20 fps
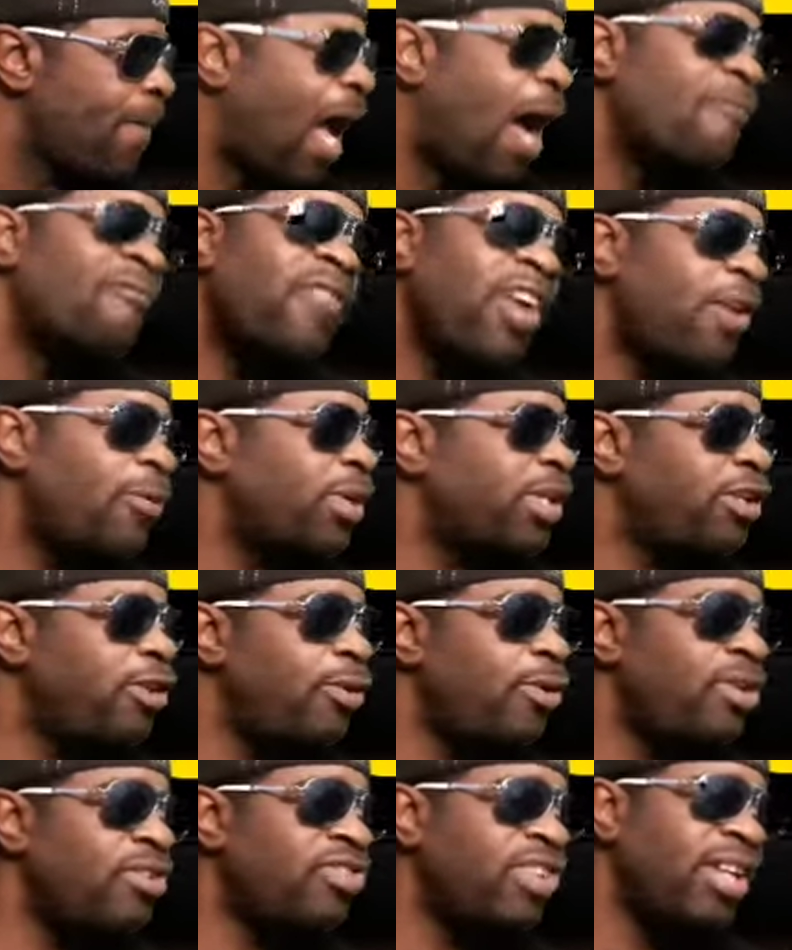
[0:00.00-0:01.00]
I'm very
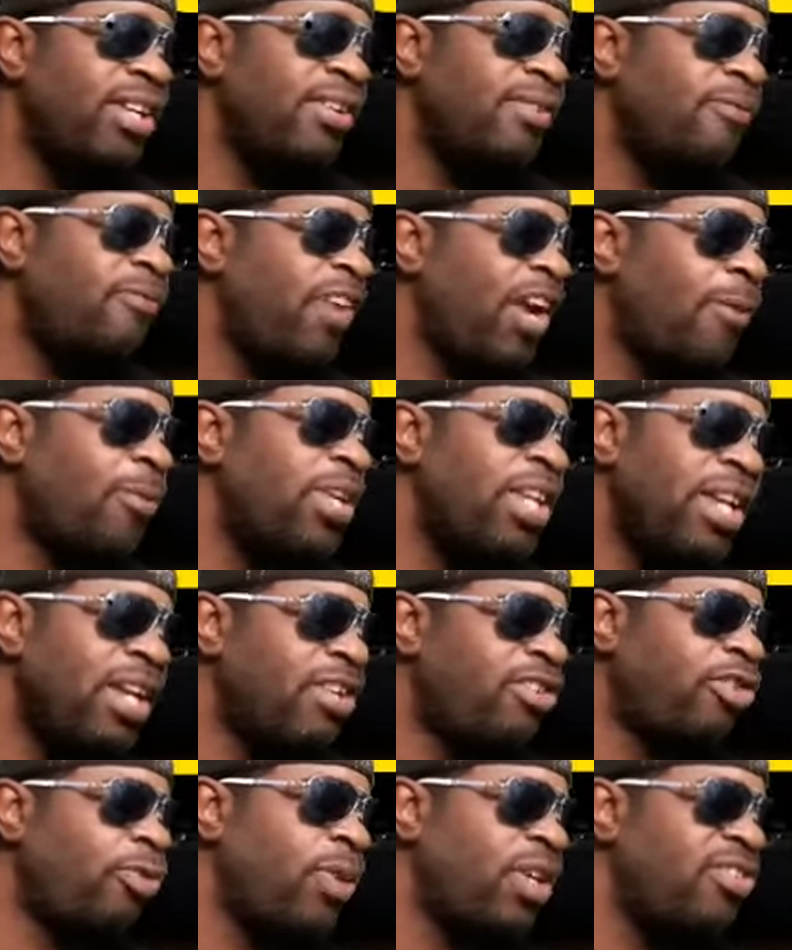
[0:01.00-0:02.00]
curious and very
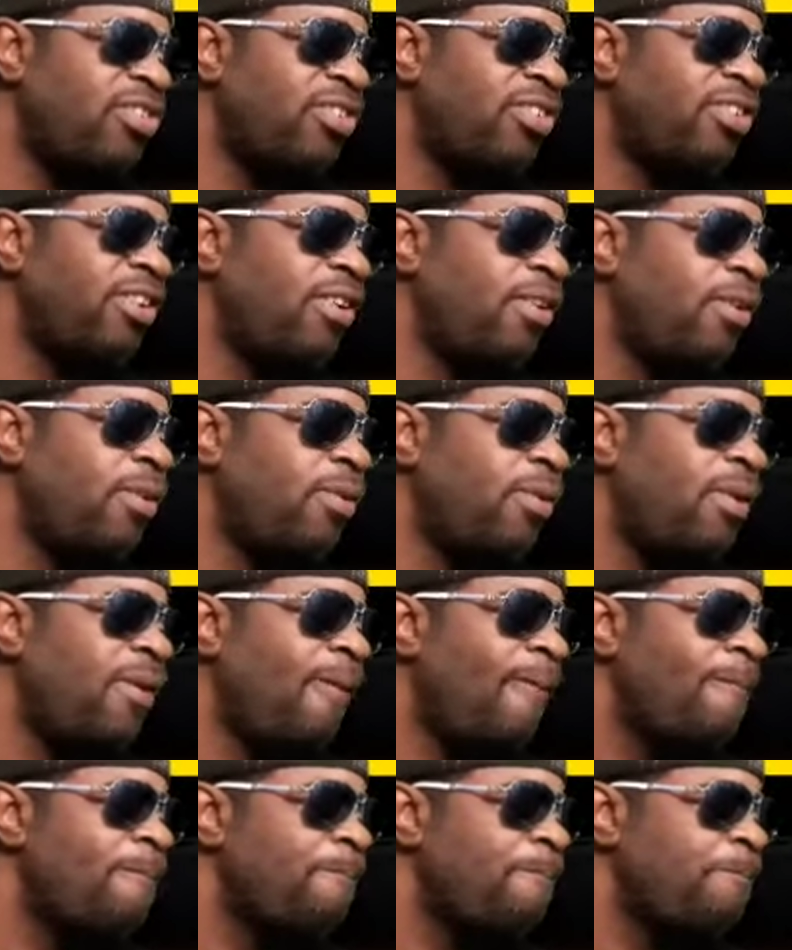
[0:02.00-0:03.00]
interested to
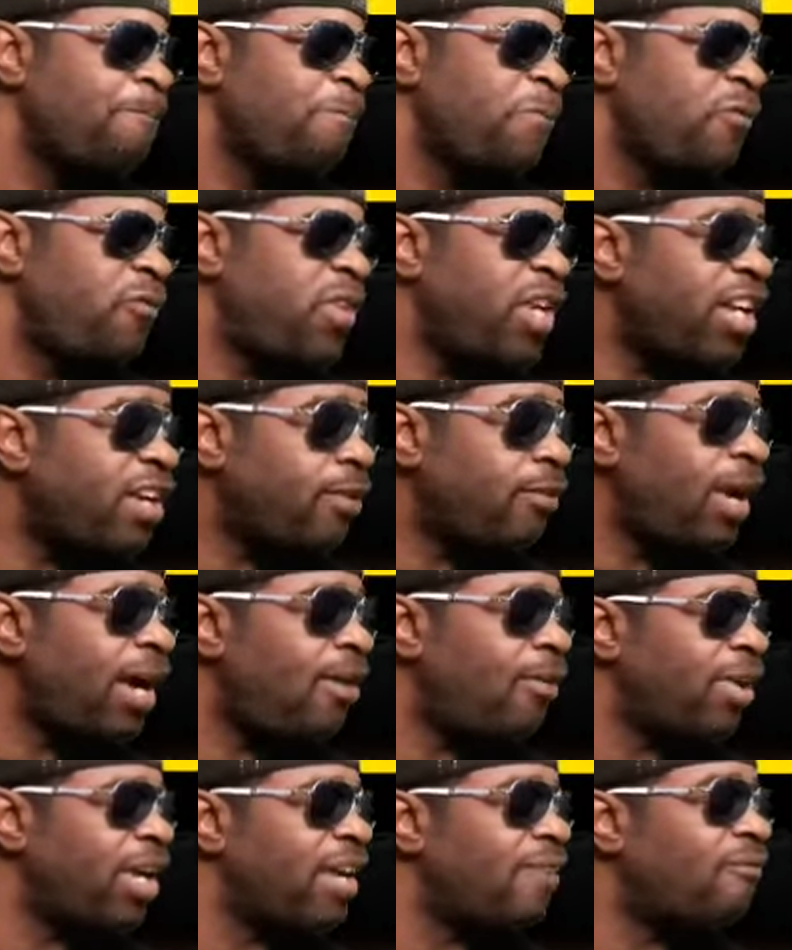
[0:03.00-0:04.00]
figure
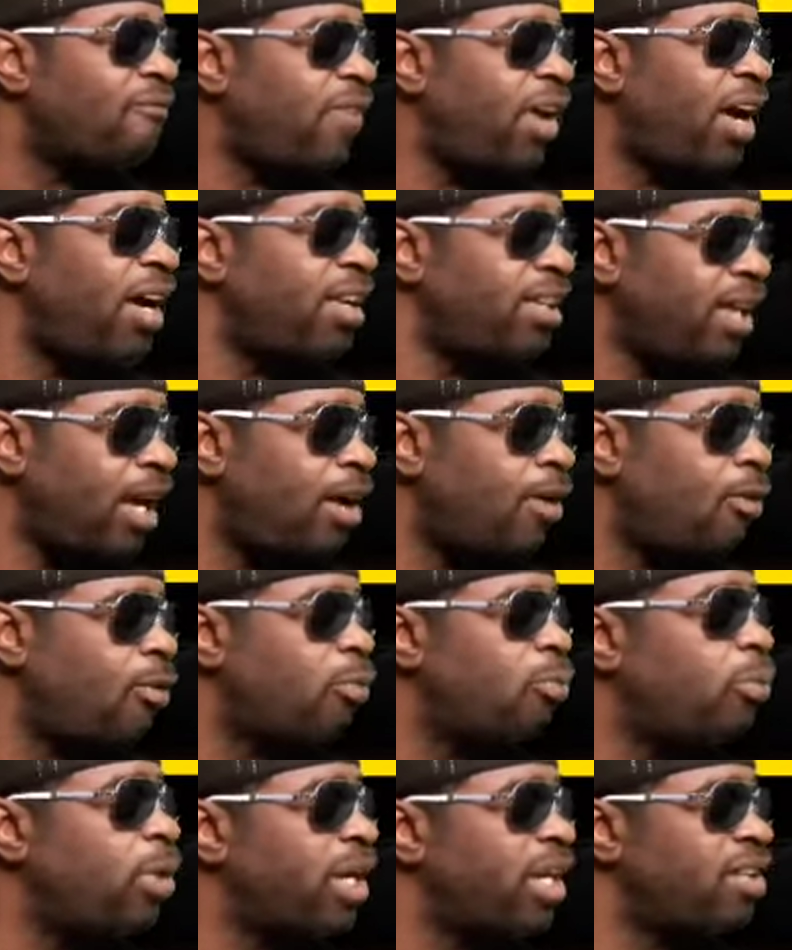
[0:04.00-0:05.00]
out and find
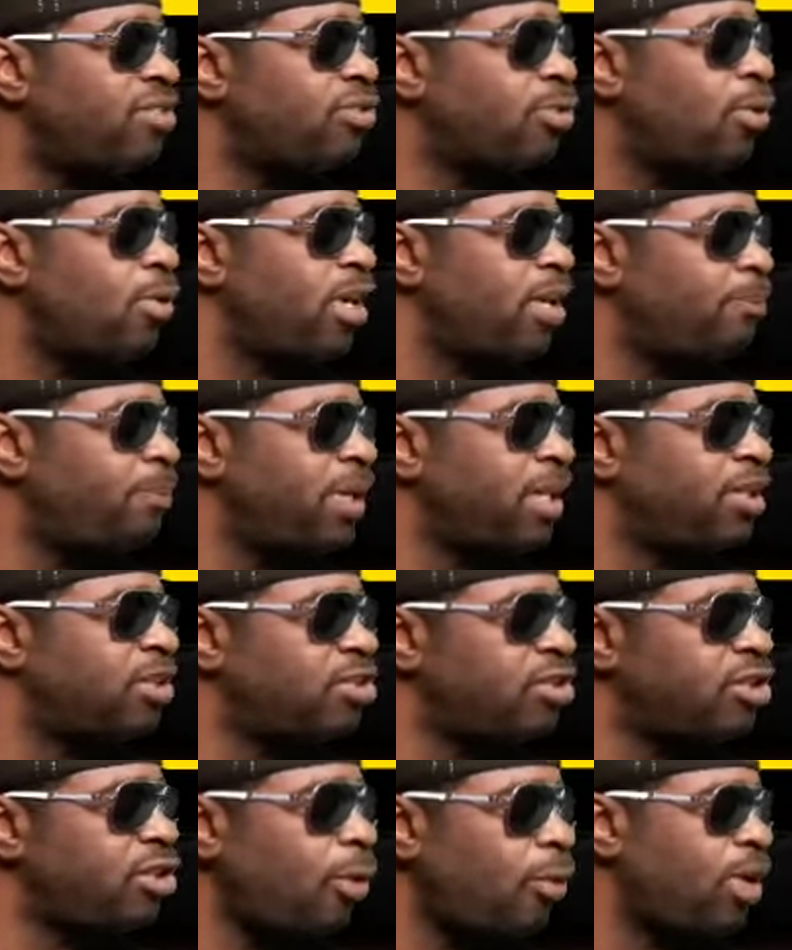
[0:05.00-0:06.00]
out what is going to be the
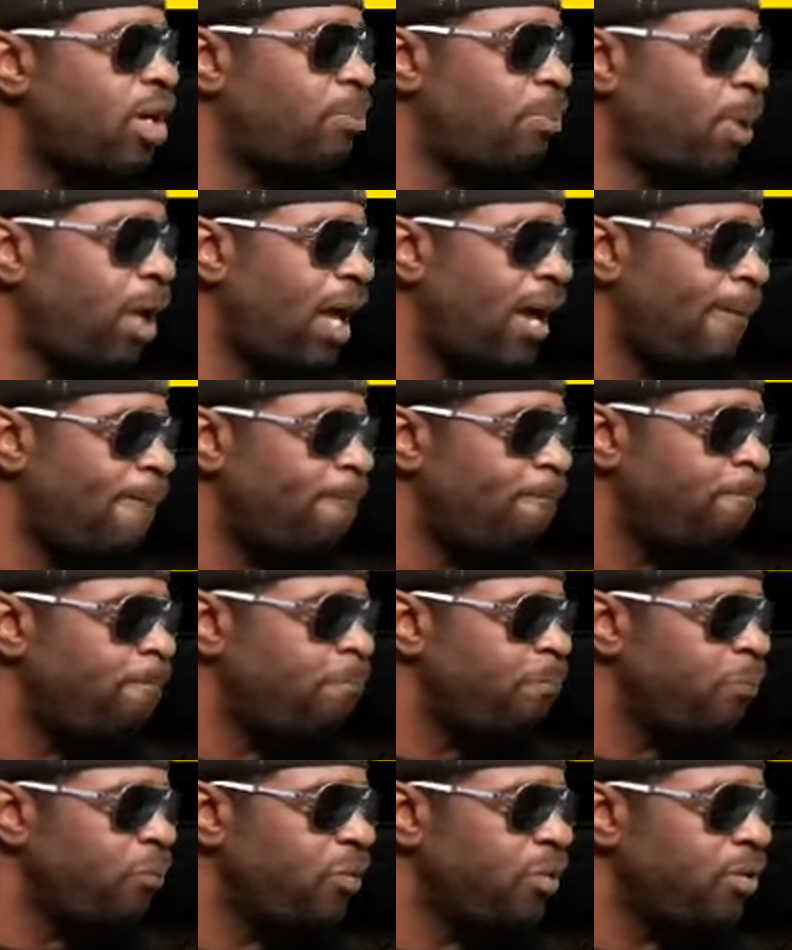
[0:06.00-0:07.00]
story plot.
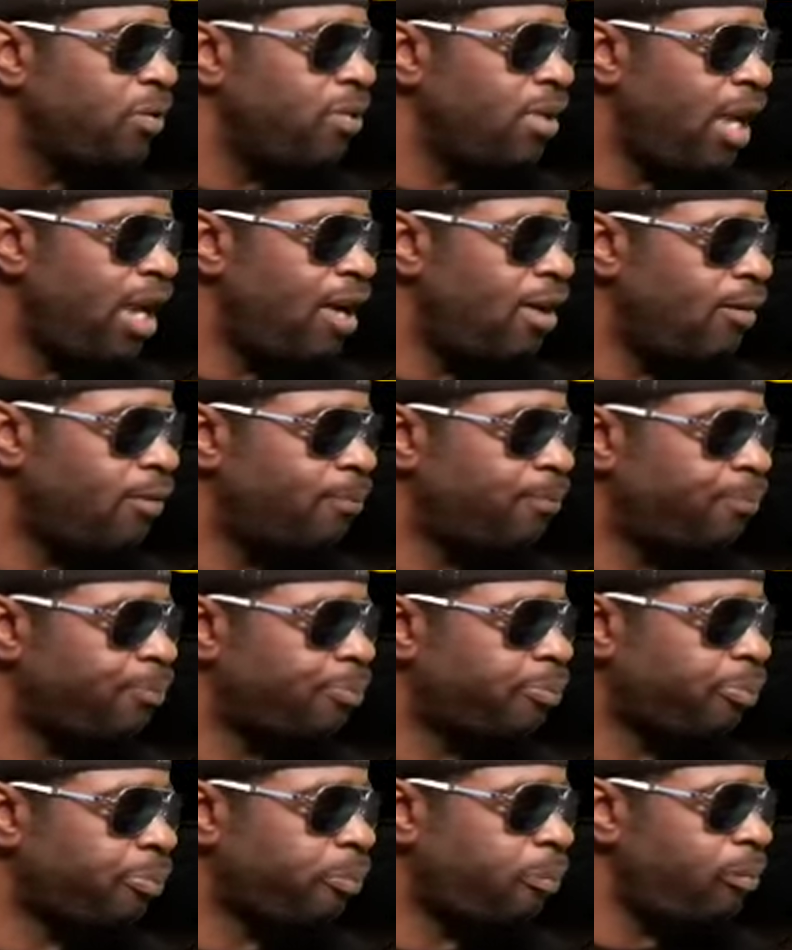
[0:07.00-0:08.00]
Now,
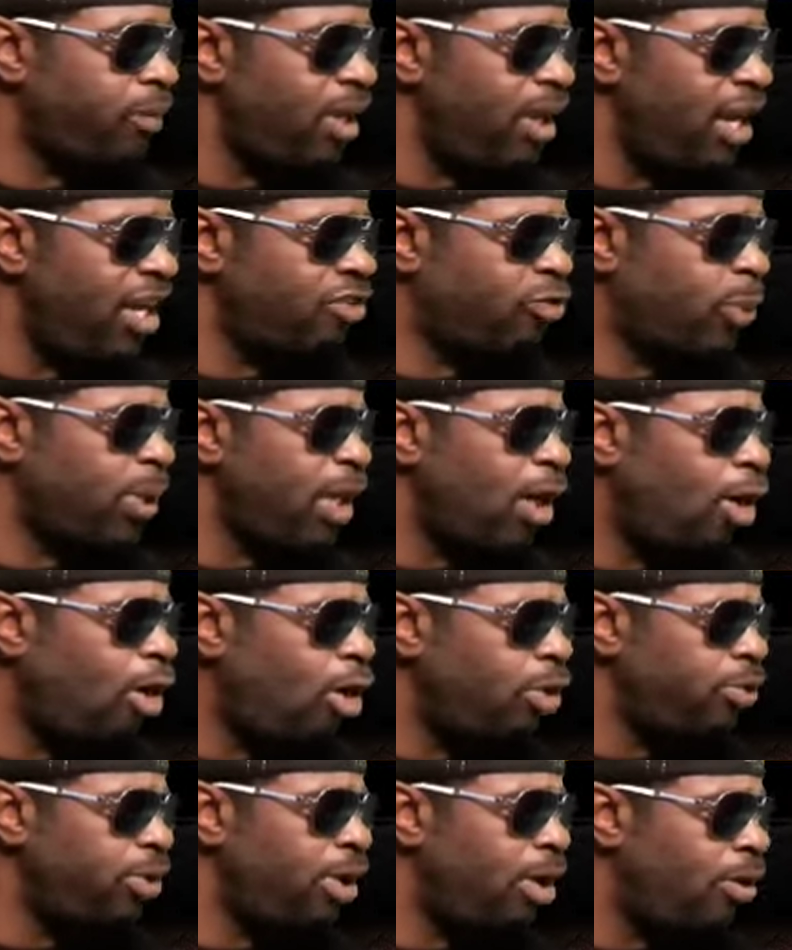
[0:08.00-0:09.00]
as we
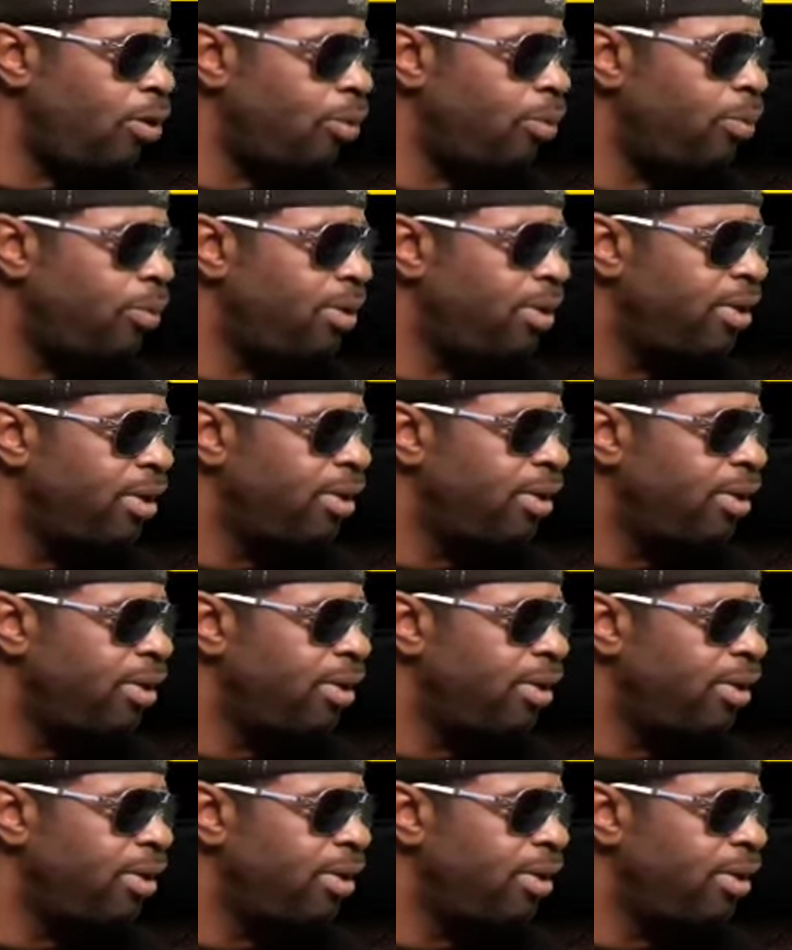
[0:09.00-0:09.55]
all know,